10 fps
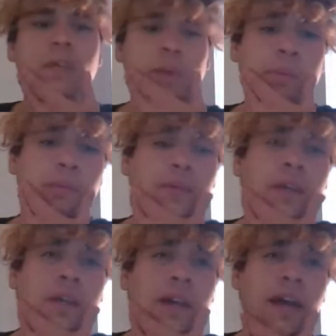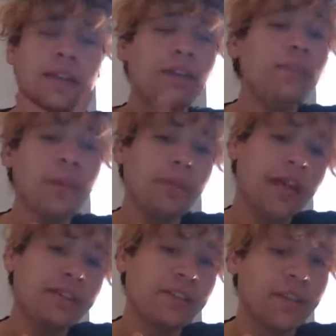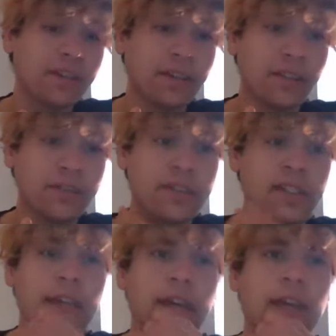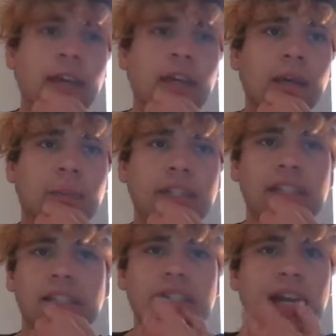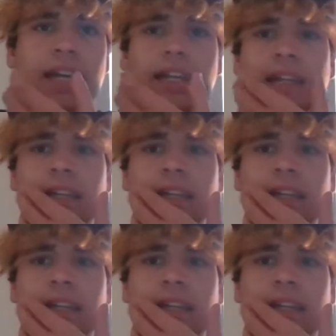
There are people that actually think they're going to lose today, but Cincinnati